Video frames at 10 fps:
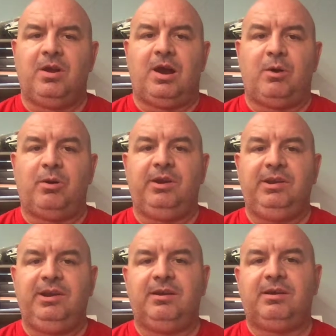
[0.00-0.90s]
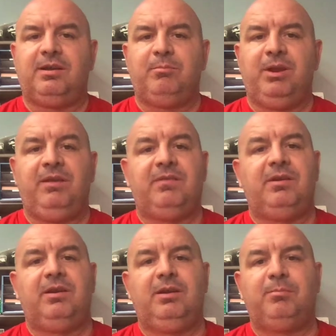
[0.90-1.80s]
Our idea can be
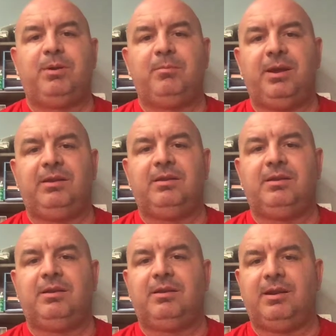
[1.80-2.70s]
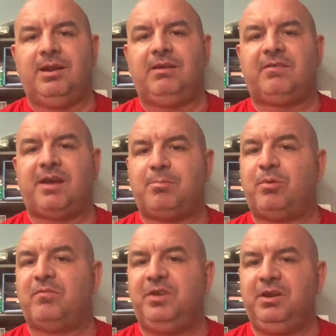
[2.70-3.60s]
easily implemented in the next
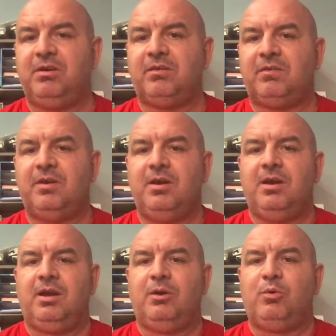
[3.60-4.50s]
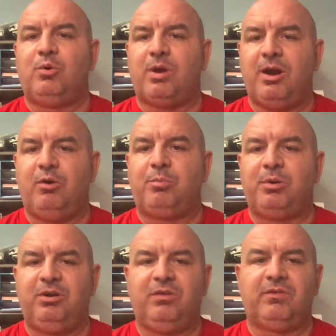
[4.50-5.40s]
couple of years and will help
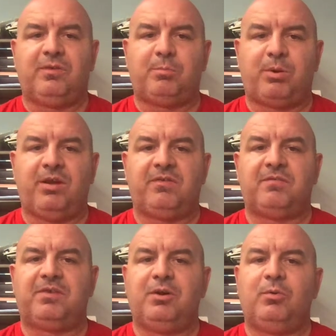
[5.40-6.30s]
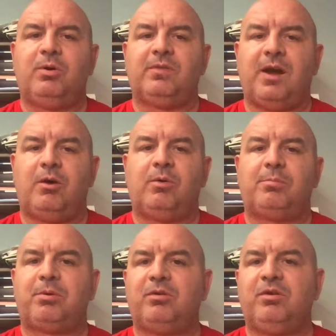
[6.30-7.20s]
reduce the price of kilowatt hour
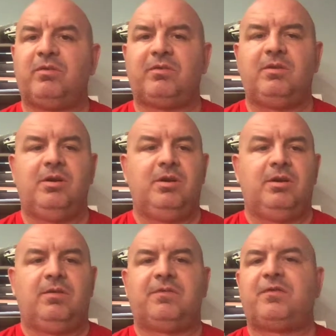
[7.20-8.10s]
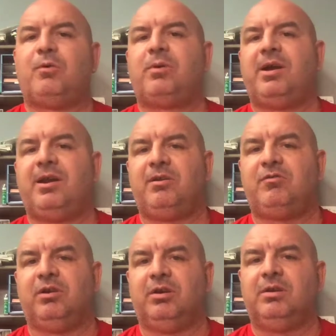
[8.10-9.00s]
produced of solar
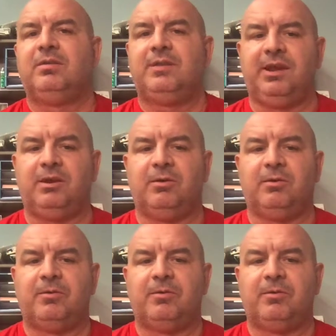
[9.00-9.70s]
energy. Thank you.